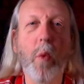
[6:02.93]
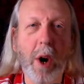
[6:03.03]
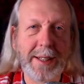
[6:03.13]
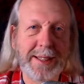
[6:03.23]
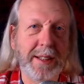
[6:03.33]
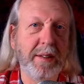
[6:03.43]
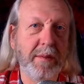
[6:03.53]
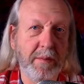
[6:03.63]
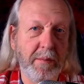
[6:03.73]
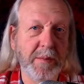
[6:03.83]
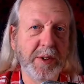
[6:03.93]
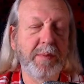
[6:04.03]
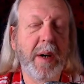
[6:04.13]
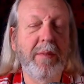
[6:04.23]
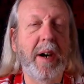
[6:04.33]
or a wanted
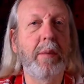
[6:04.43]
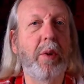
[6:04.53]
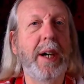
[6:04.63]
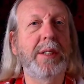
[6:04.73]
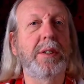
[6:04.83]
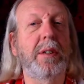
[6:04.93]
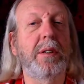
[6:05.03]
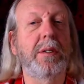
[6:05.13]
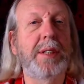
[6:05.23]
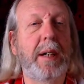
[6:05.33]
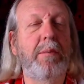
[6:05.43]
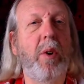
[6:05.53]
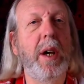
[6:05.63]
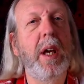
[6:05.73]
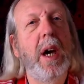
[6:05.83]
vibrational
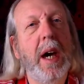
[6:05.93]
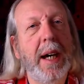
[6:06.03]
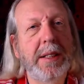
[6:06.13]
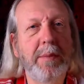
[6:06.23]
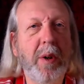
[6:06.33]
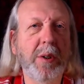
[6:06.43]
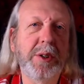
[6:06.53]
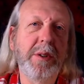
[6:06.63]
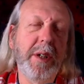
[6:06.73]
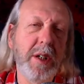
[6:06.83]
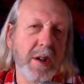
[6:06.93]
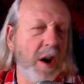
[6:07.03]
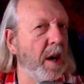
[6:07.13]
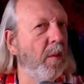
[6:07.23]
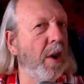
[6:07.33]
set point as opposed to
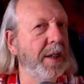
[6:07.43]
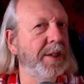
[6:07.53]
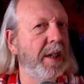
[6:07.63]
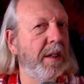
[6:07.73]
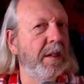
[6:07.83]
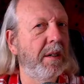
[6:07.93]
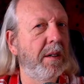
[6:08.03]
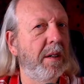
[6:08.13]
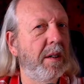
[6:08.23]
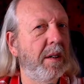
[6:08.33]
a not wanted.